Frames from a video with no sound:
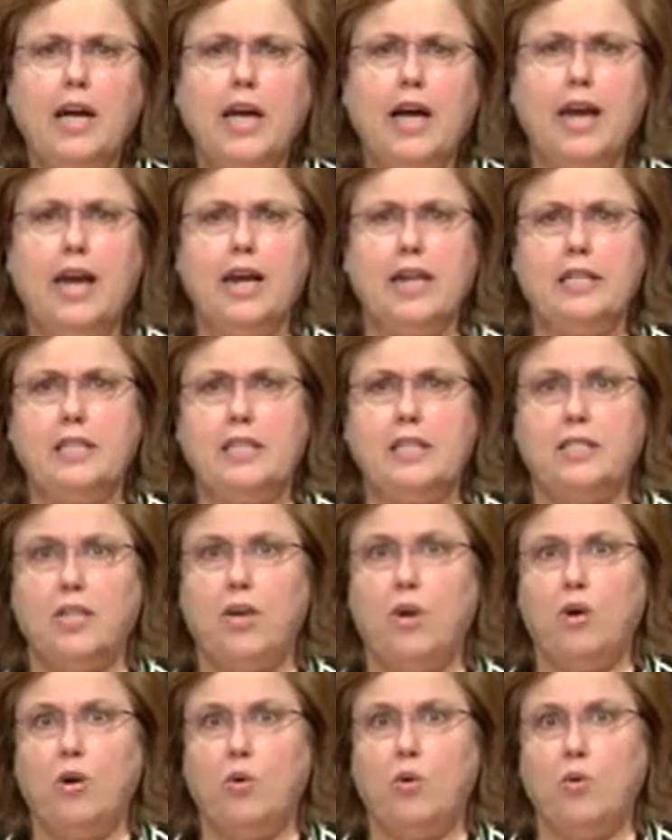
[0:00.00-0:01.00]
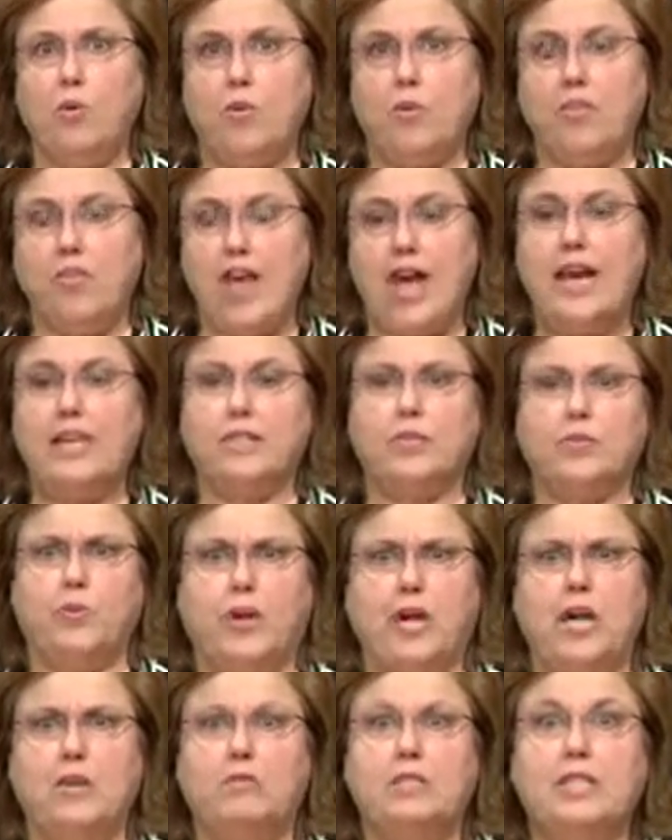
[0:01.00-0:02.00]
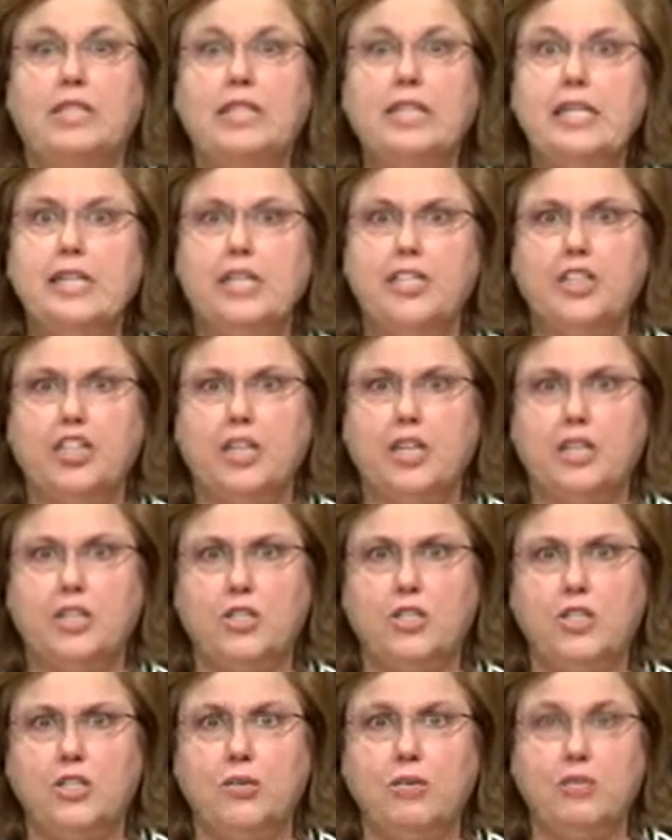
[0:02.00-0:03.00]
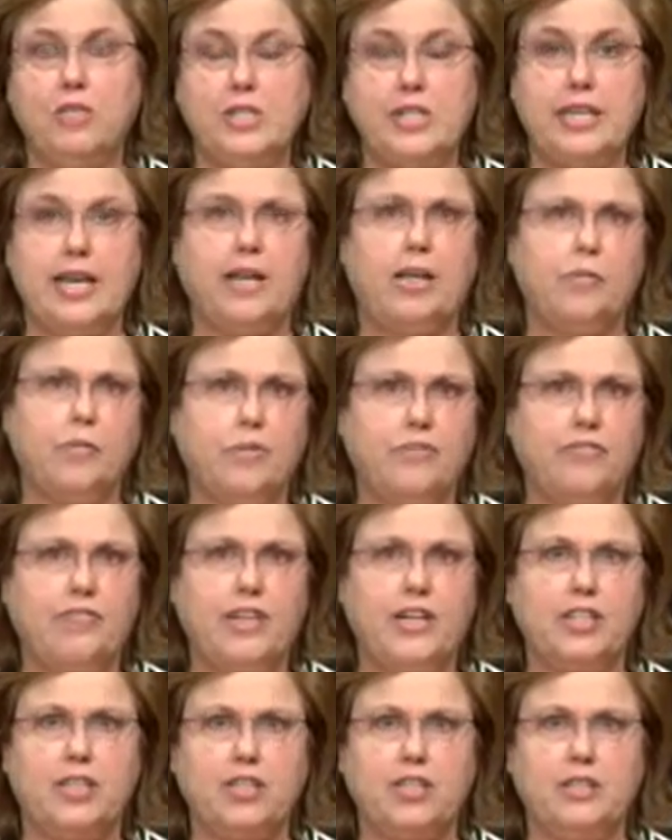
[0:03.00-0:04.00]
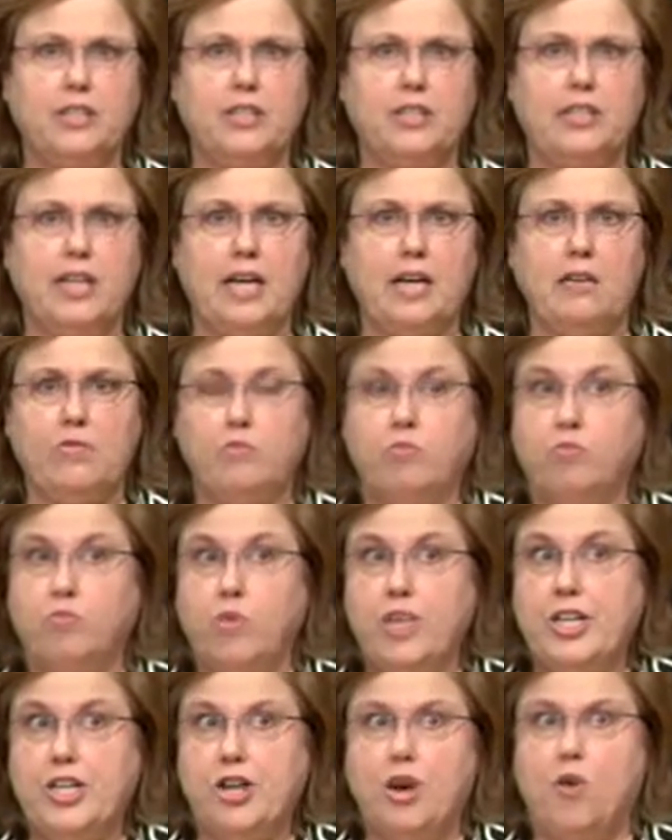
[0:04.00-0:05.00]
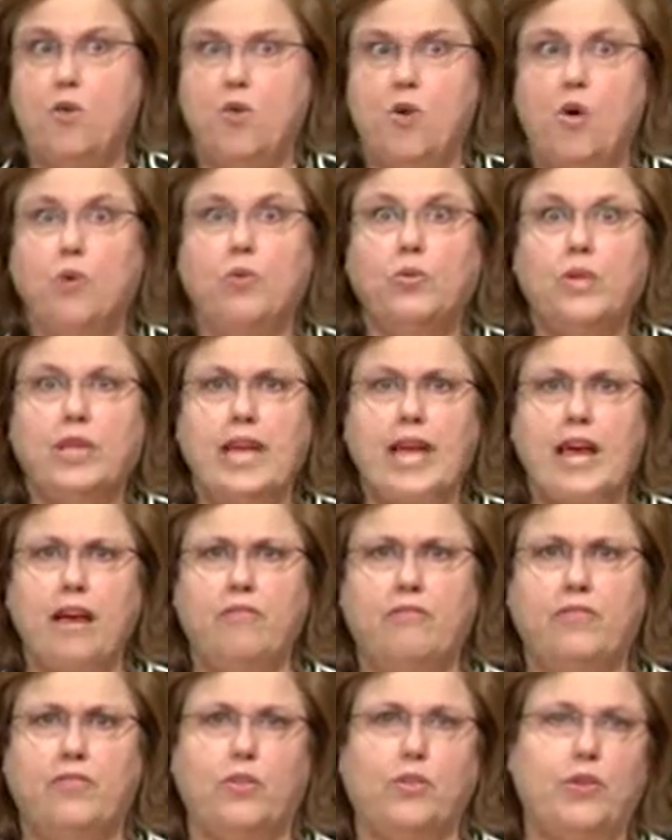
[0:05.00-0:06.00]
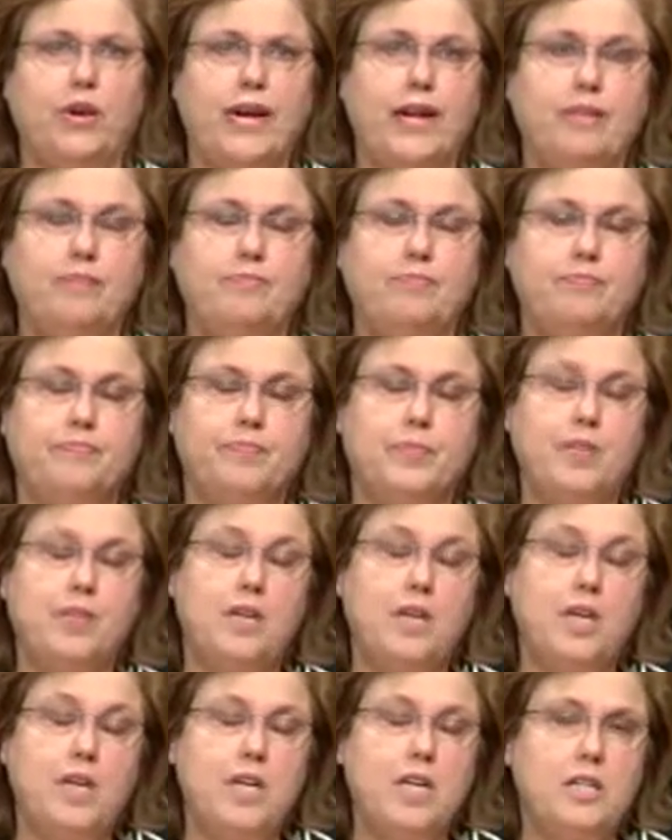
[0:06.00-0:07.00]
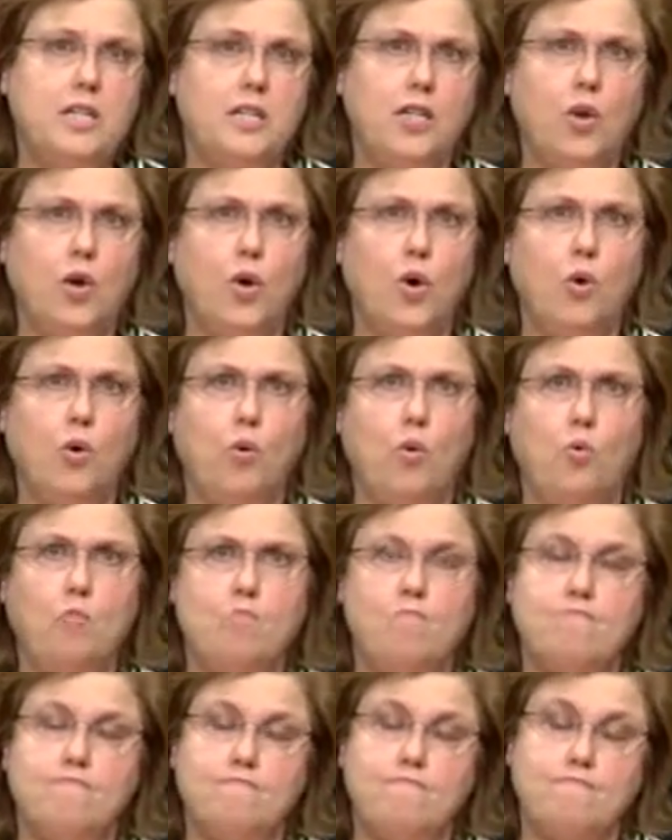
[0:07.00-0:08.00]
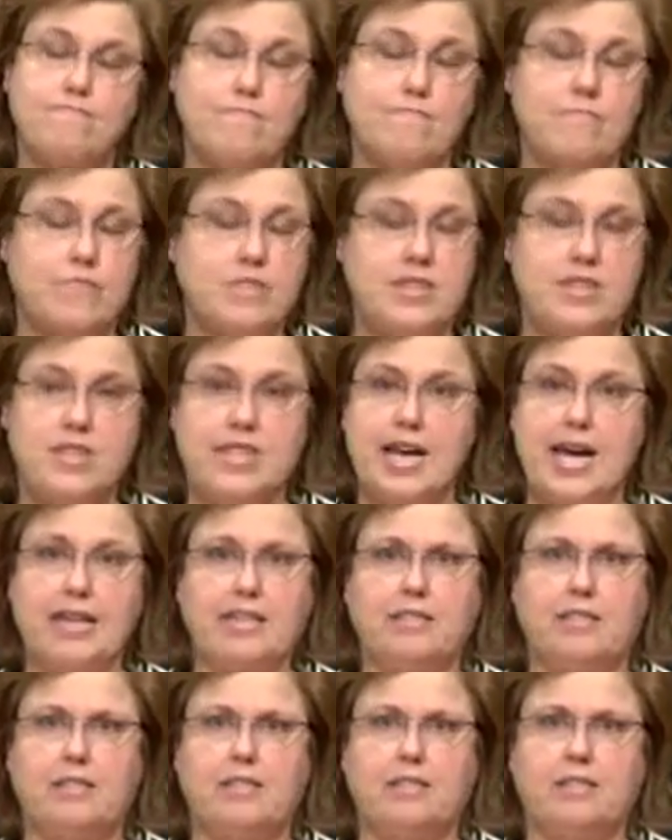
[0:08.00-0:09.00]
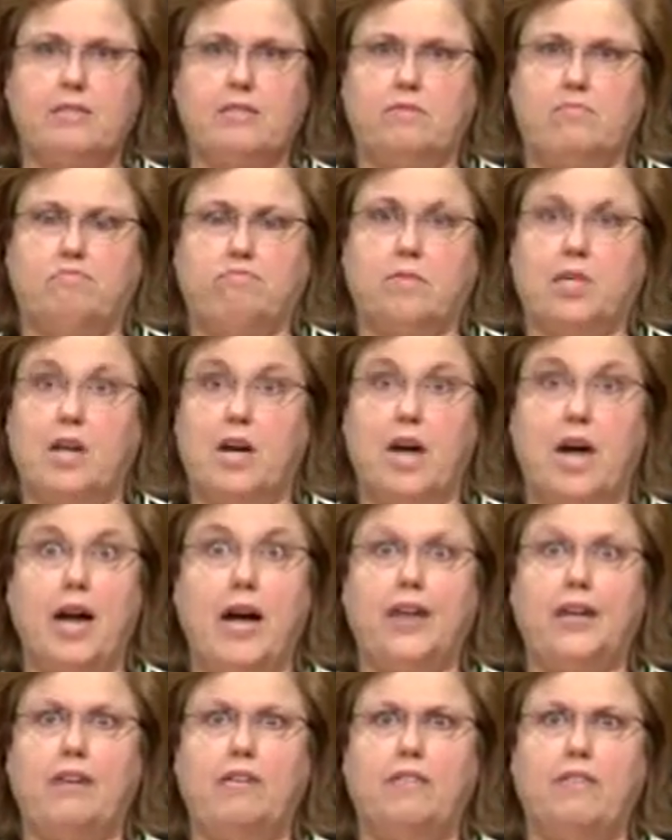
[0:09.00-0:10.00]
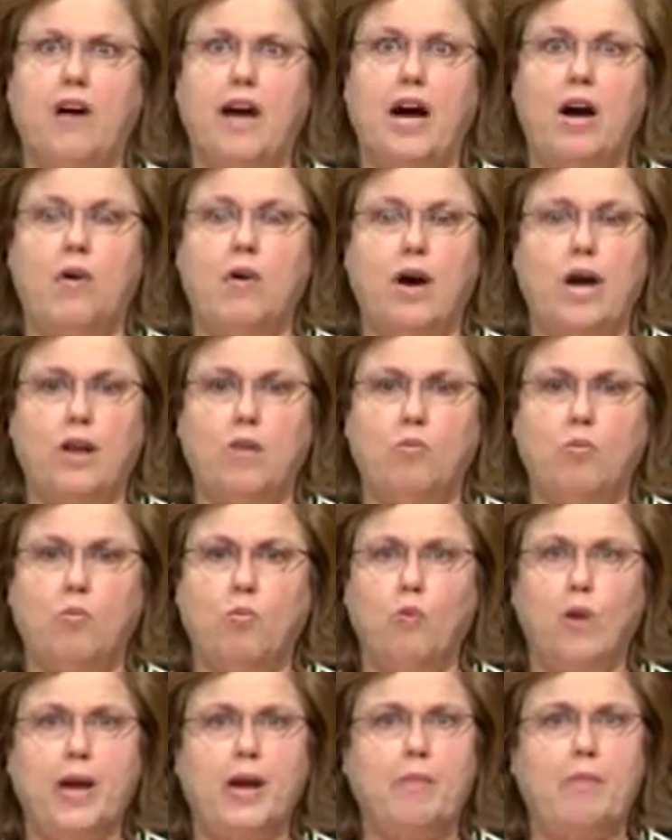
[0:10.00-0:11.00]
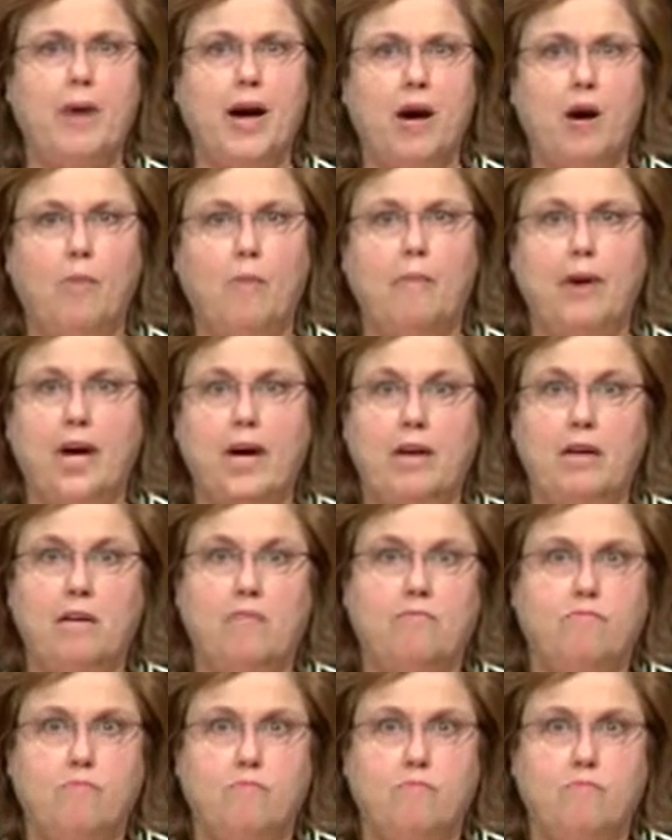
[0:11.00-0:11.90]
And so that's what I was teaching to the dental professionals, that we don't only have fluoride. So that's kind of how I went about my